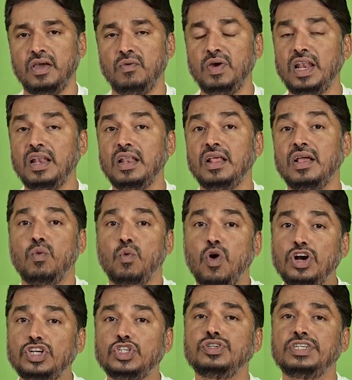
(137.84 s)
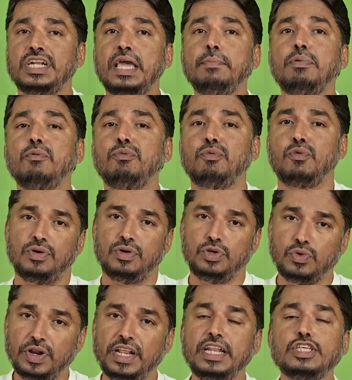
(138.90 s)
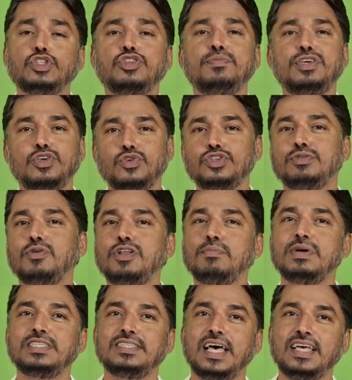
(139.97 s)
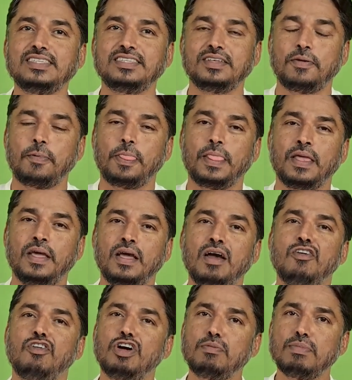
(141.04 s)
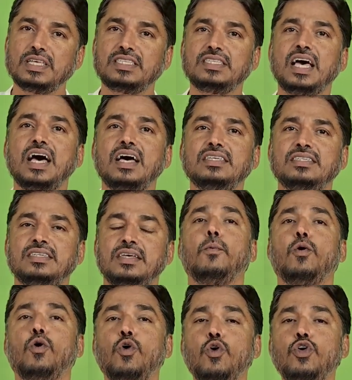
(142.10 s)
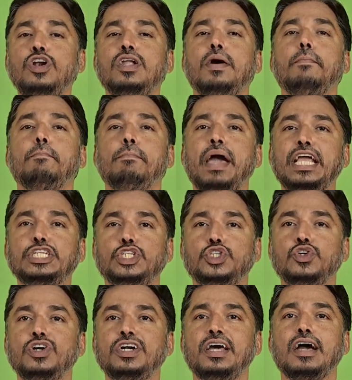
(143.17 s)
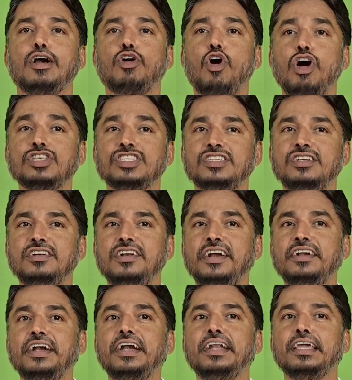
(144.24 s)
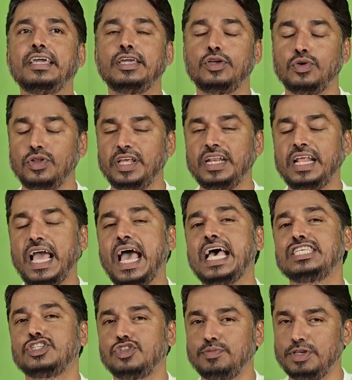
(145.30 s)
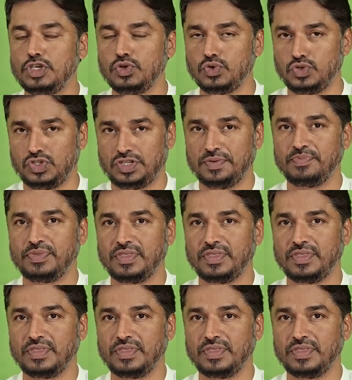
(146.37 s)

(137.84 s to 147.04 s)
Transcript: Well, what type of urine is to be used for a massage? For massage, old matured concentrated urine has to be used.